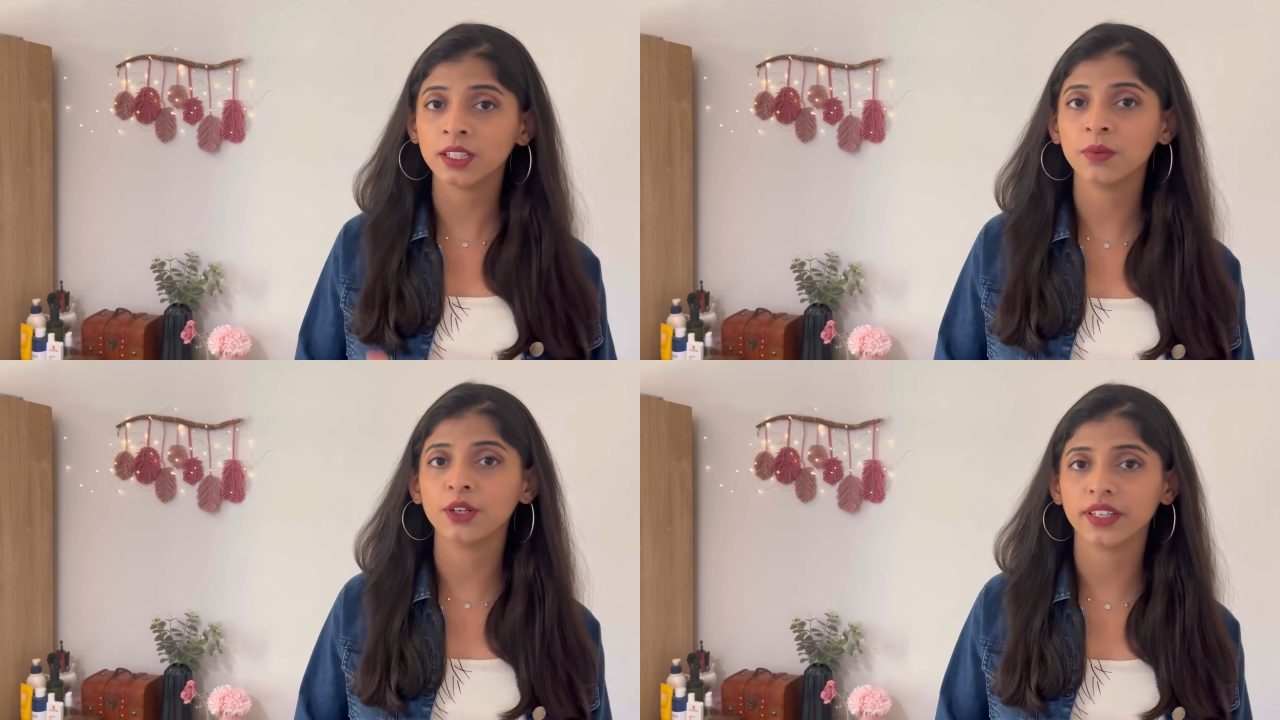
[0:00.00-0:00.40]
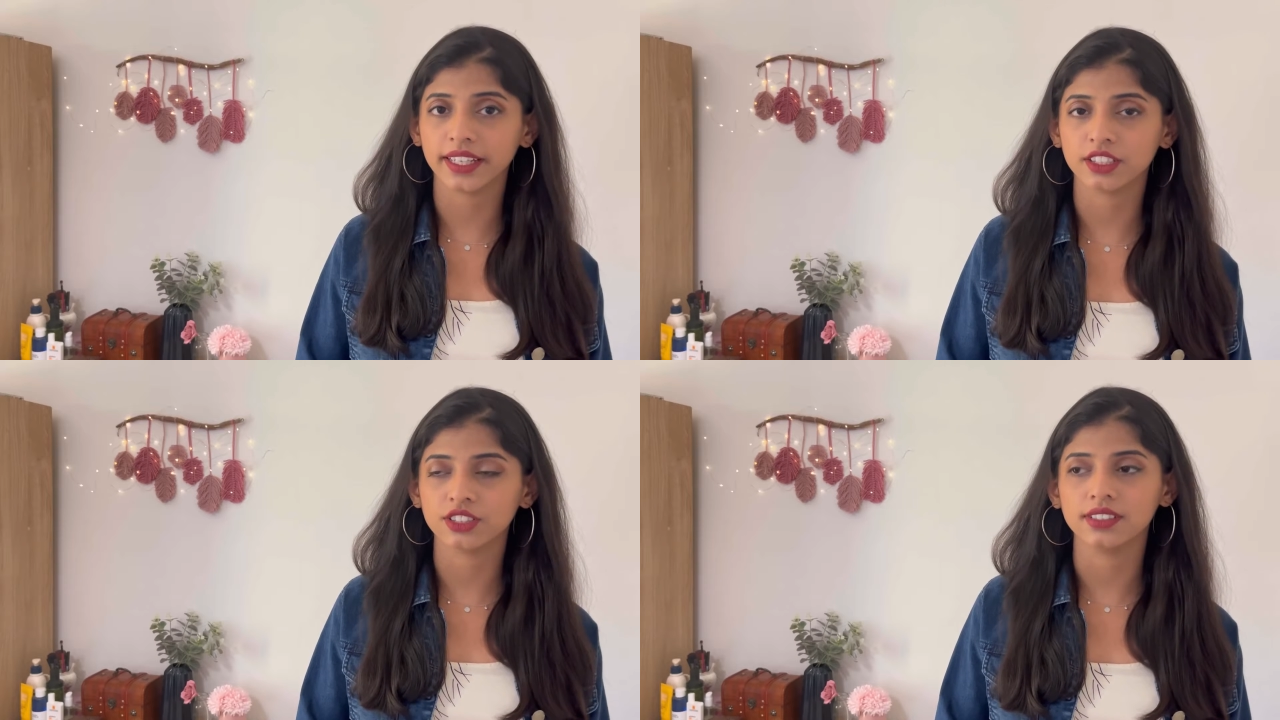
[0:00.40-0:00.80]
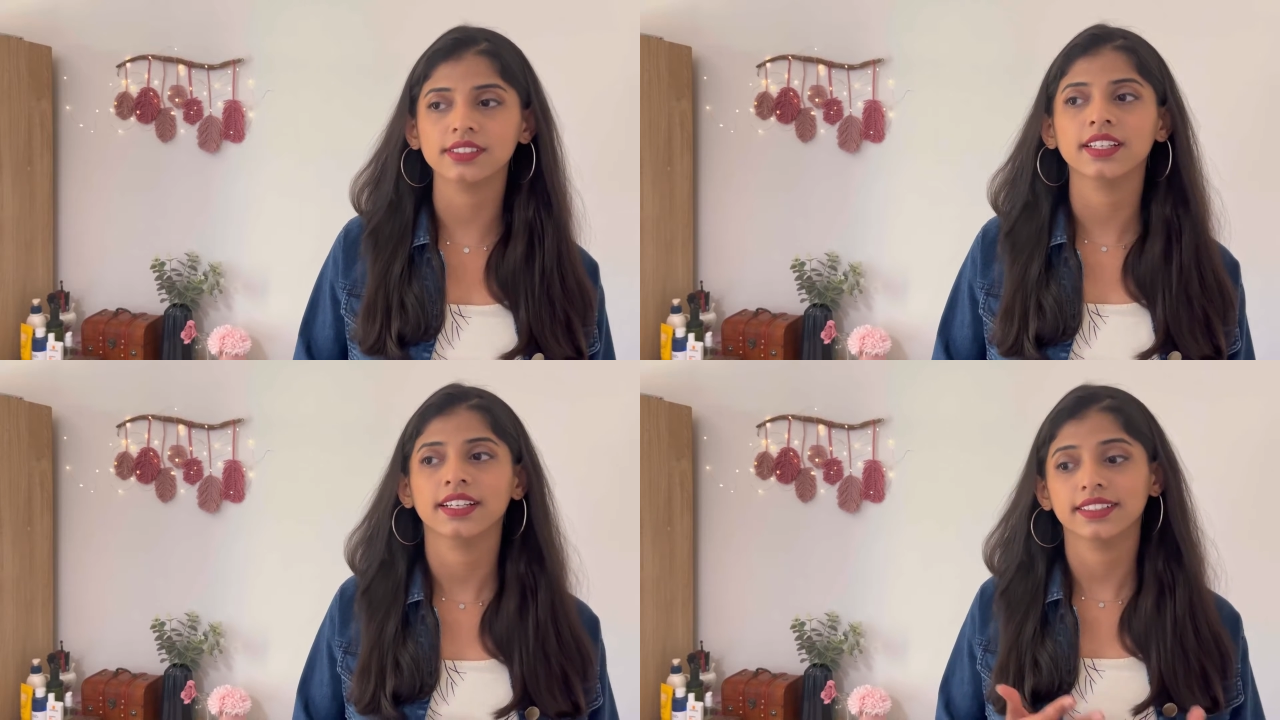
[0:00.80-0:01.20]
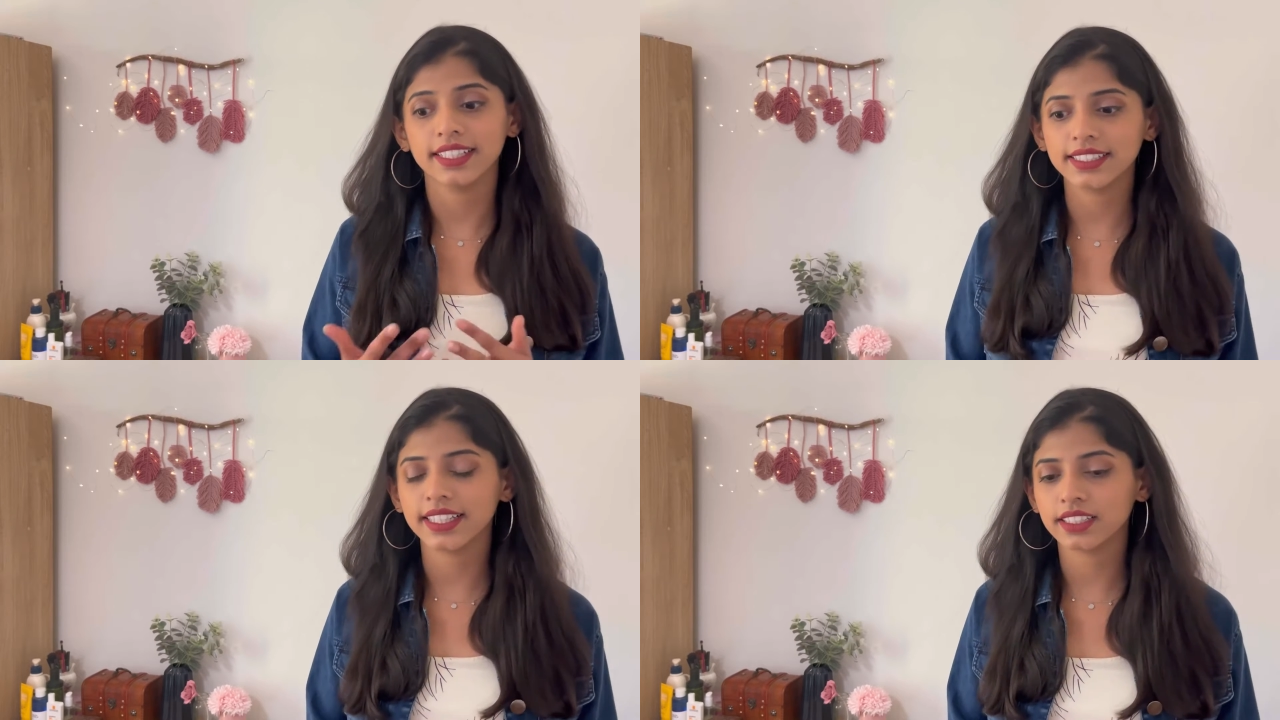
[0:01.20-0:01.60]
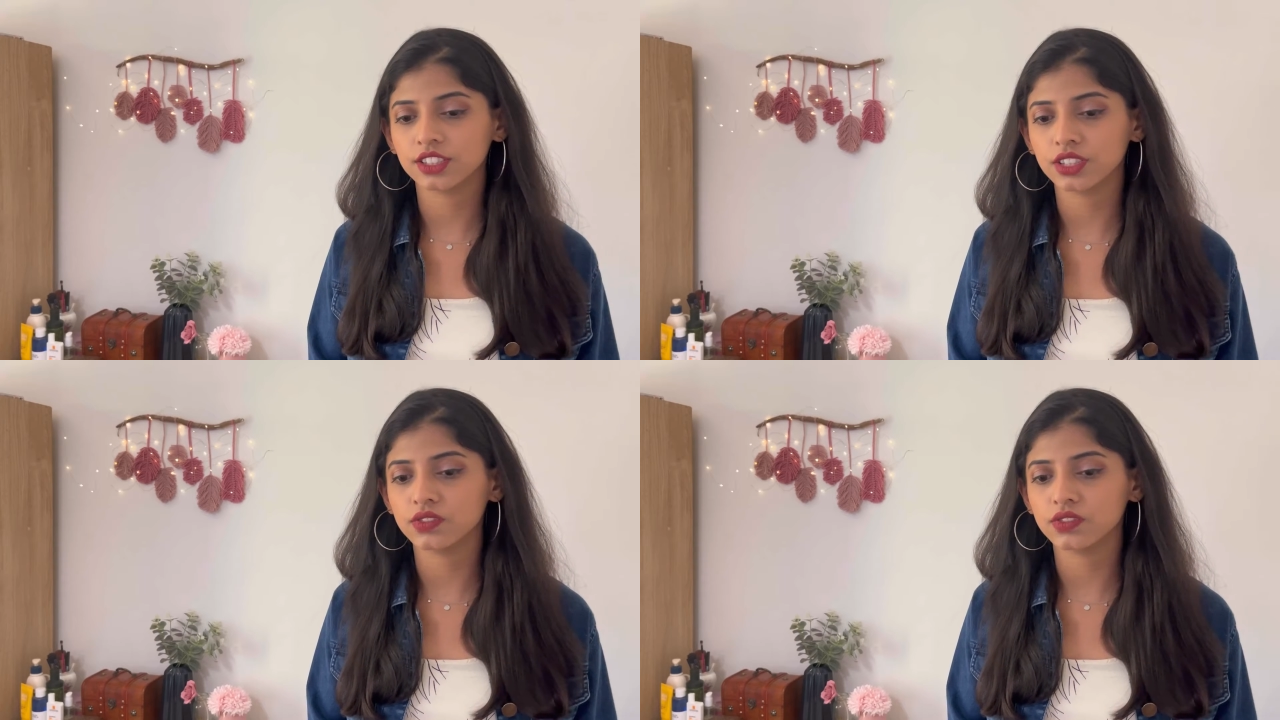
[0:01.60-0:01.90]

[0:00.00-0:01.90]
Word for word: about lectures, these lectures